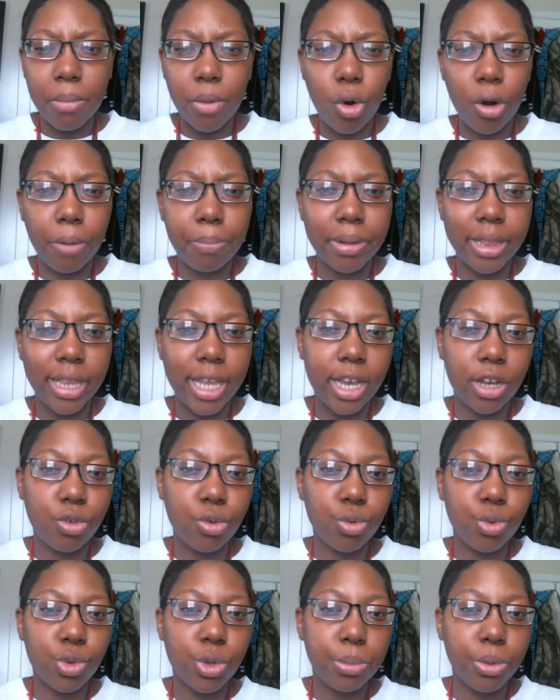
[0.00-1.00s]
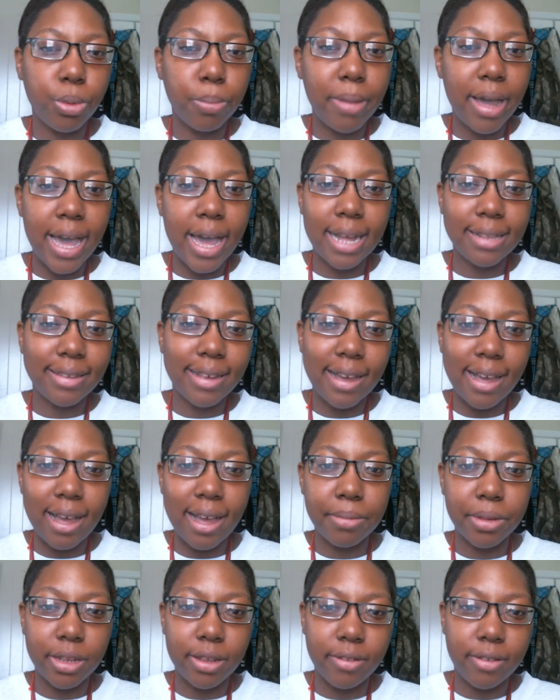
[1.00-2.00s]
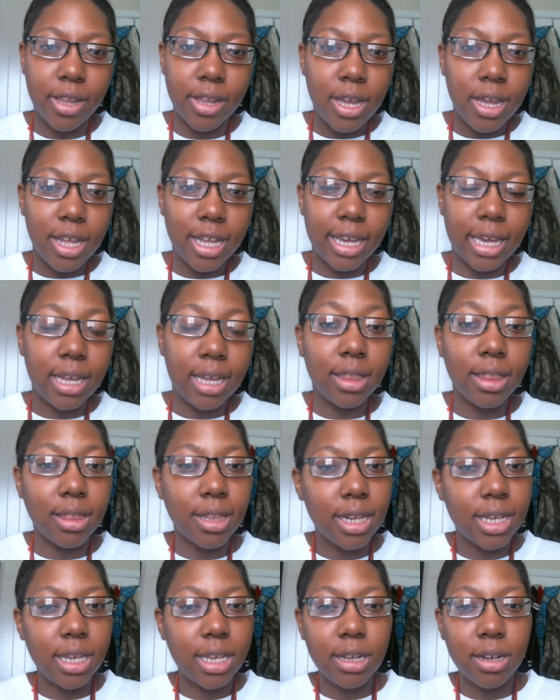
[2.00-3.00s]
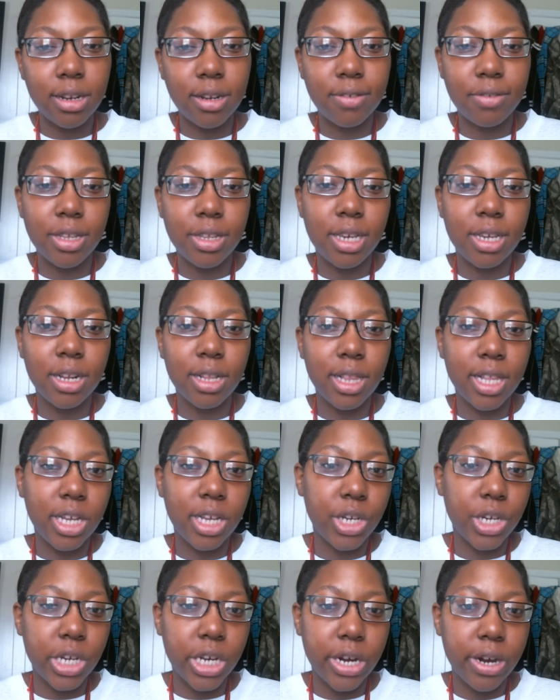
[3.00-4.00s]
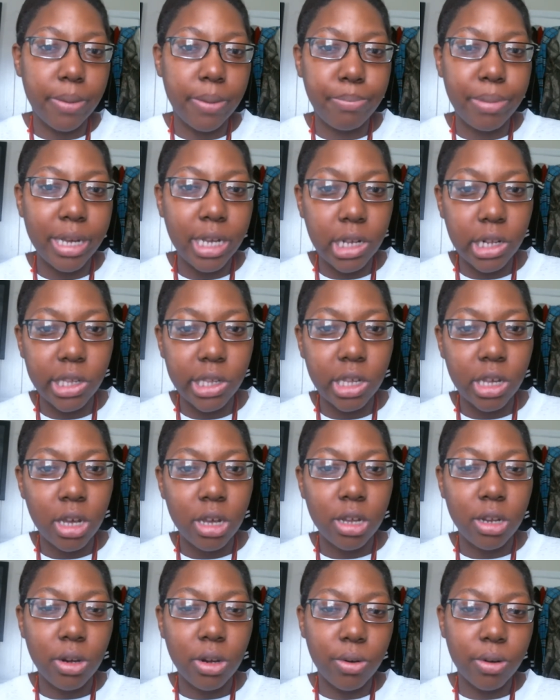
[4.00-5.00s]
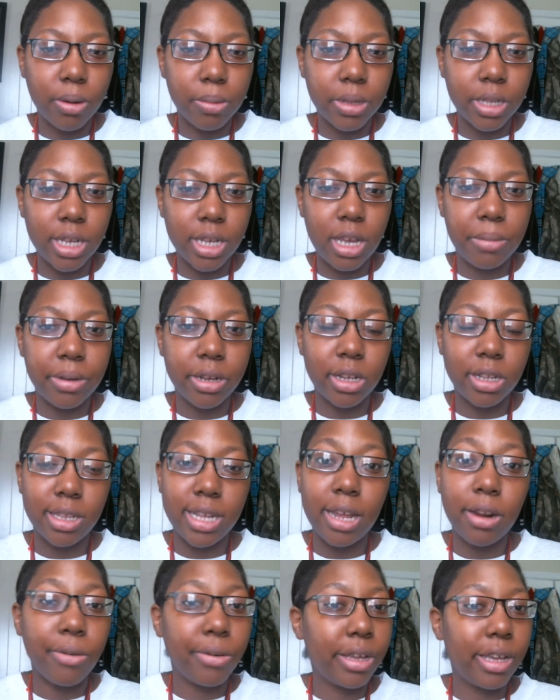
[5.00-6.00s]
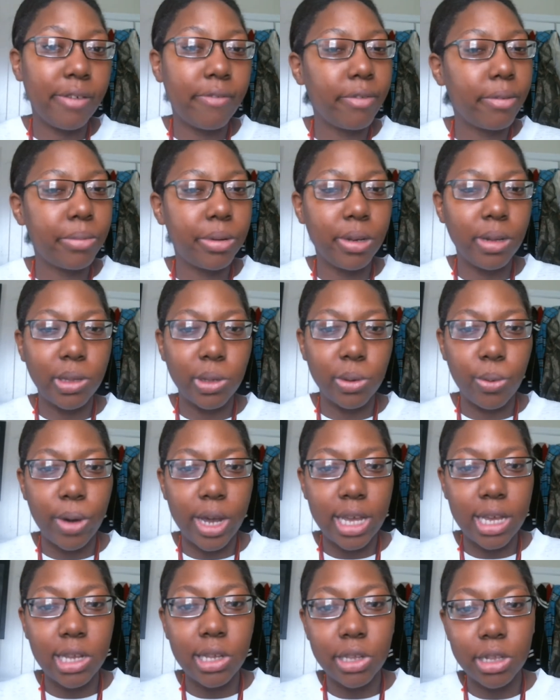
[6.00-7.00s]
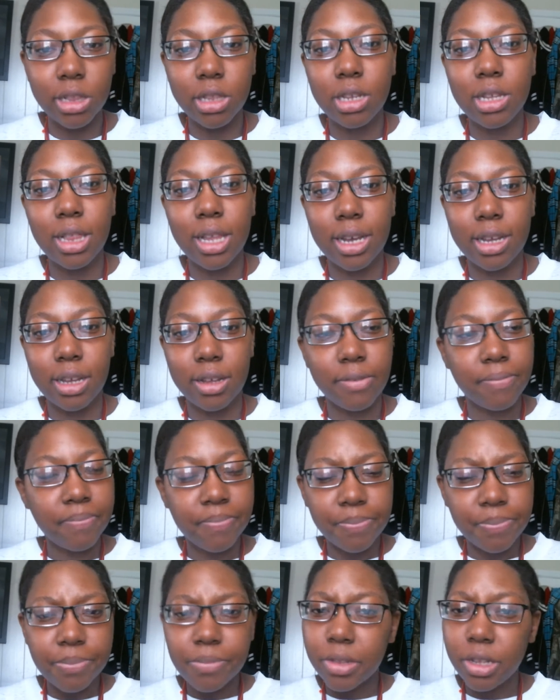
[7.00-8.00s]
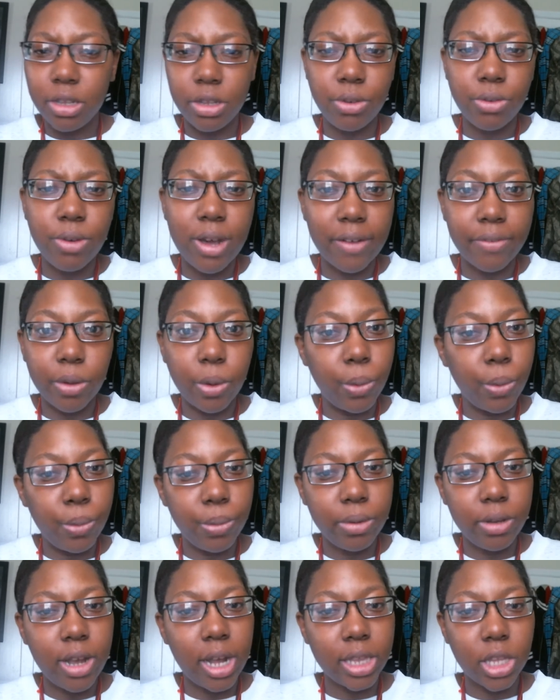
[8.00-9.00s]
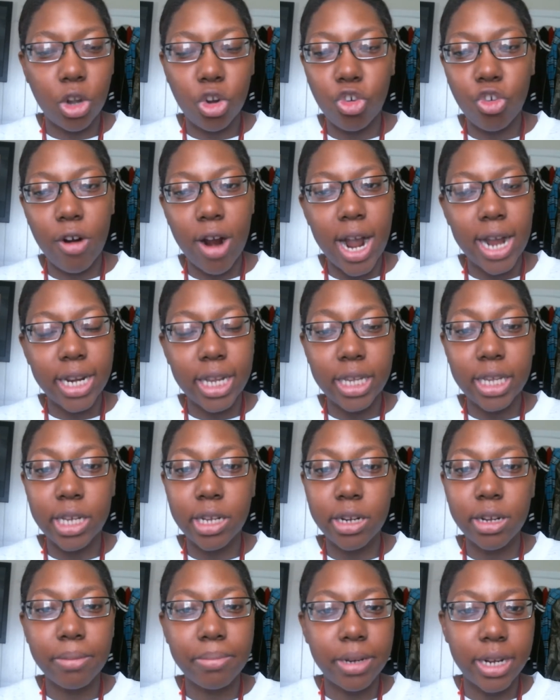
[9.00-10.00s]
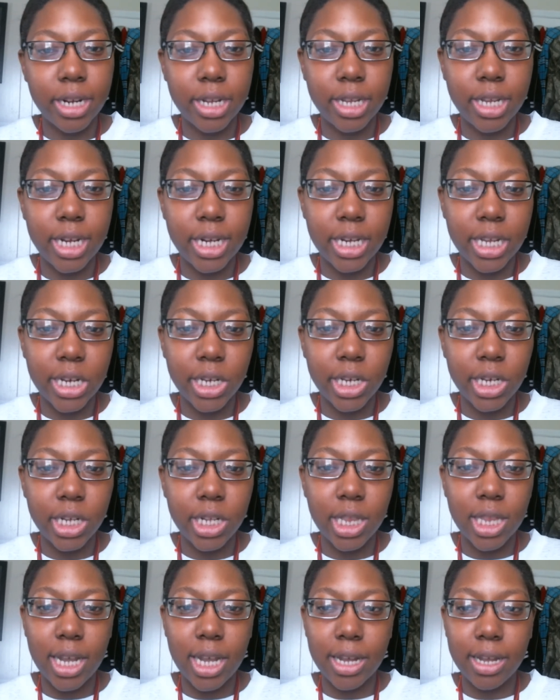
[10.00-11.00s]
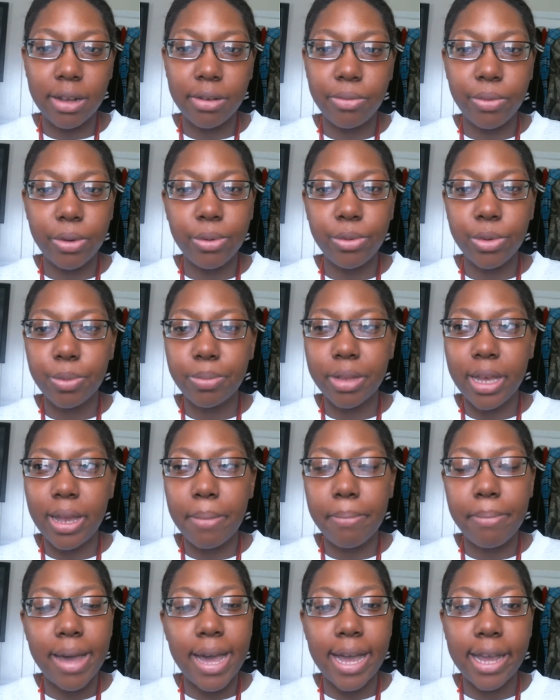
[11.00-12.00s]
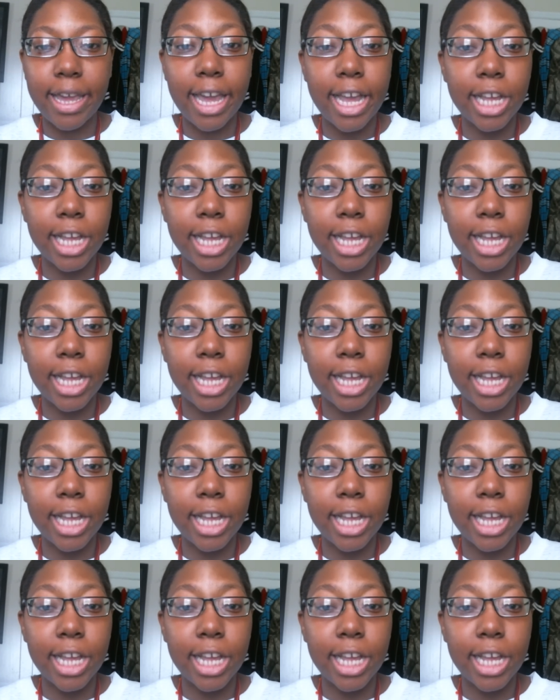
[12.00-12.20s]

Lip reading: or playing Crucible mad times and getting lucky enough to get a legendary piece. You know what I'm saying? Because they don't give them shits away easily. Like, you have to grind and get up there to get that shit. Like, we was playing mad